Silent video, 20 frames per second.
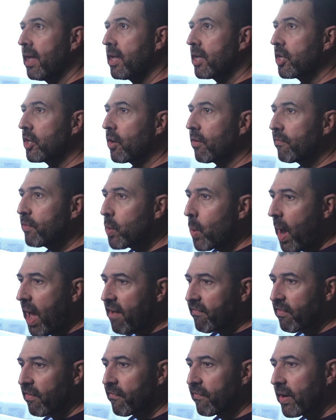if you
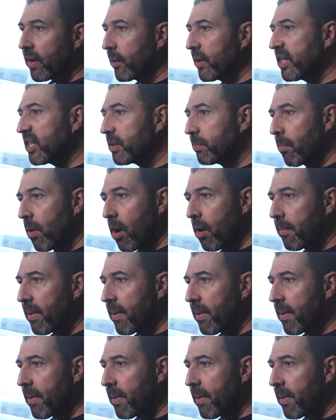have a very small